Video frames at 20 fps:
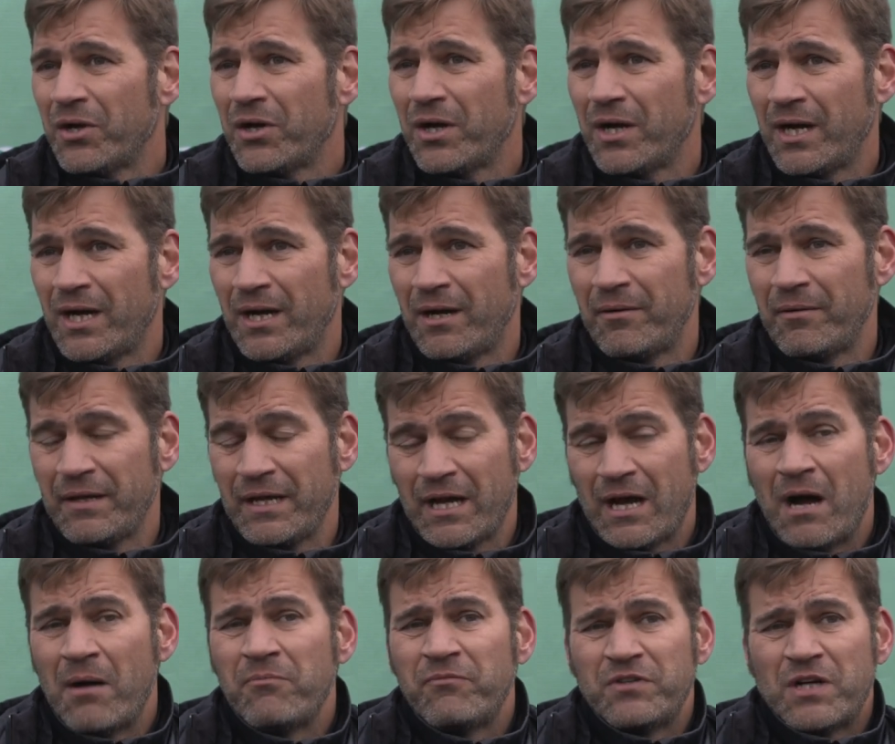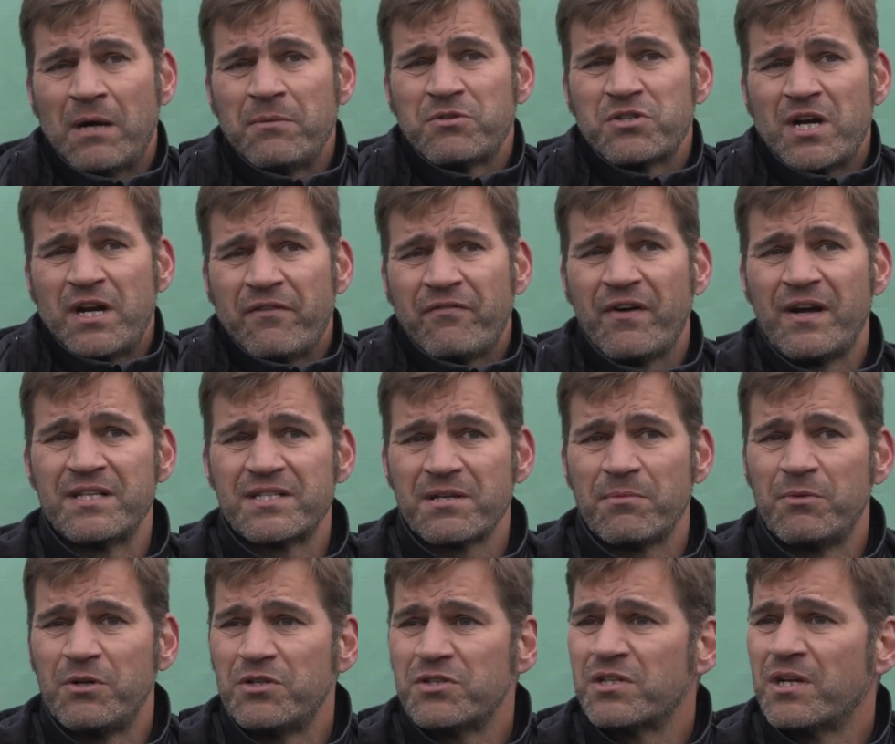I'm trying to find
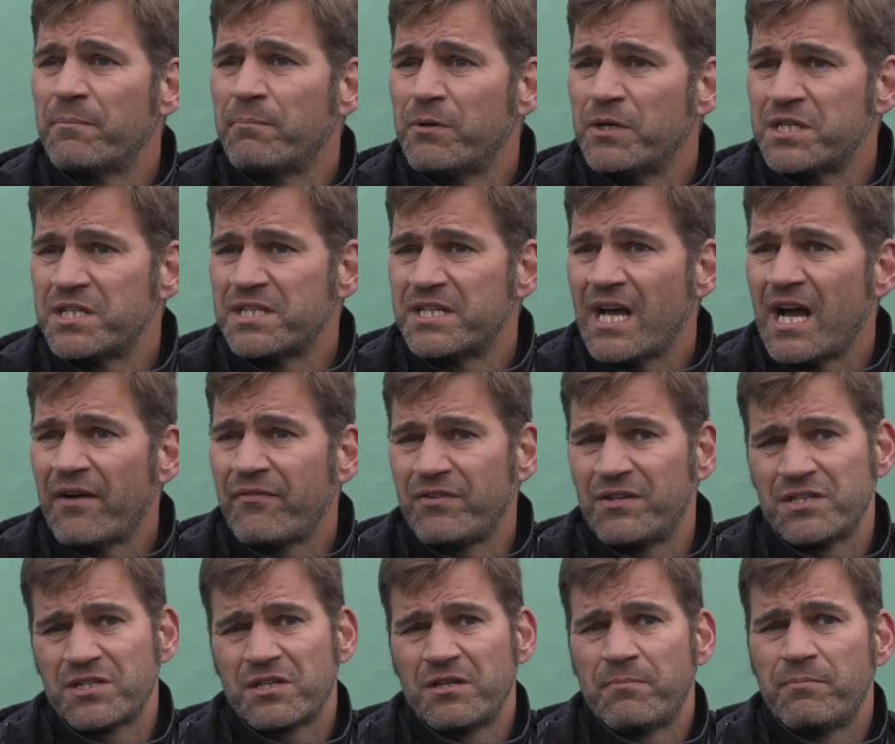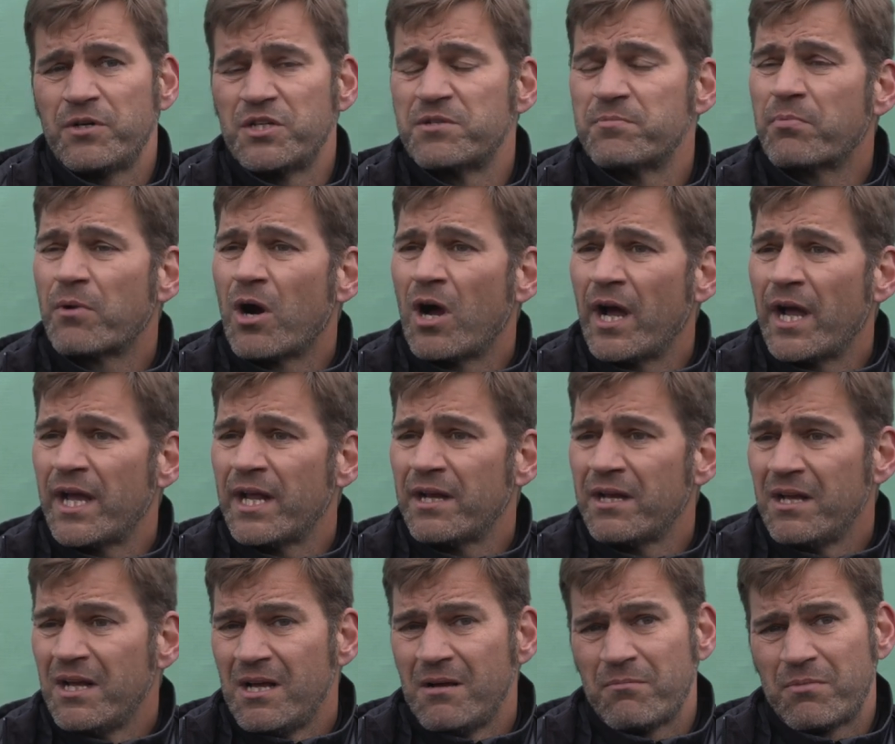someone who's going to push Steph and is going to push Brian,
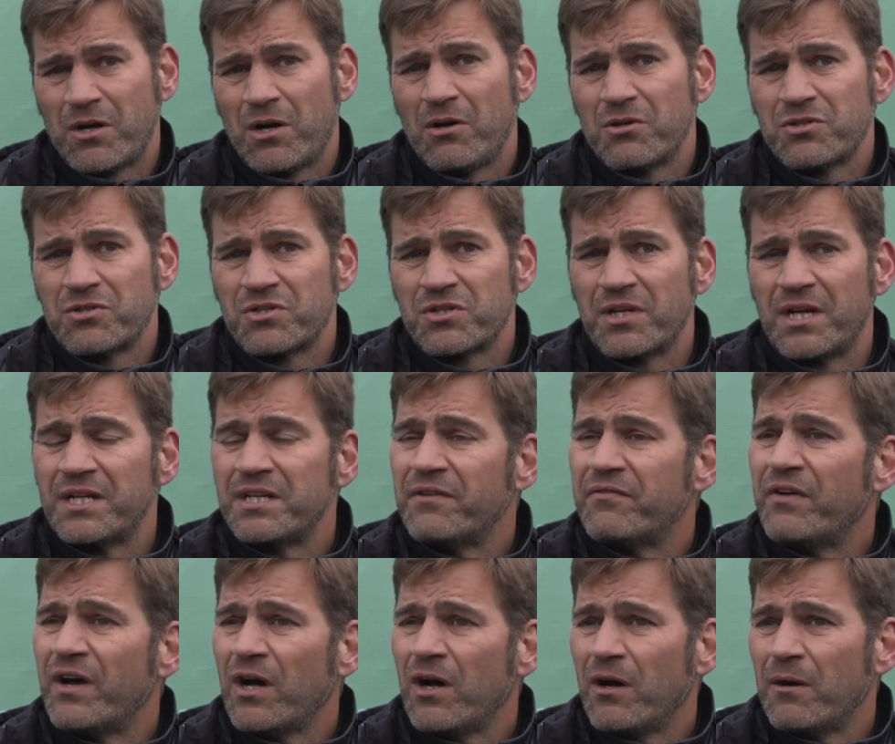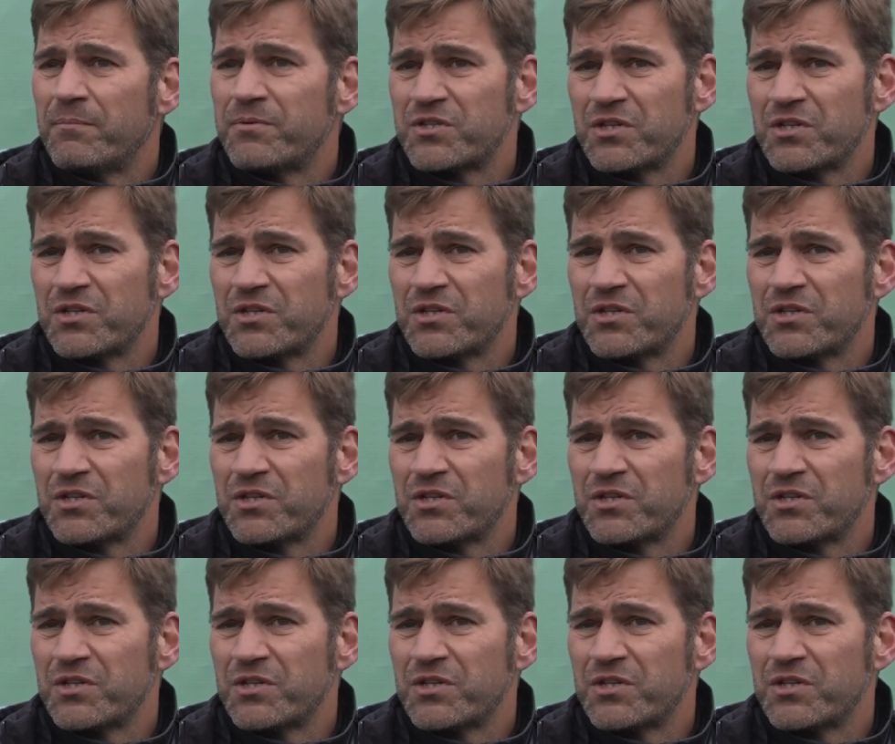but also is going to develop.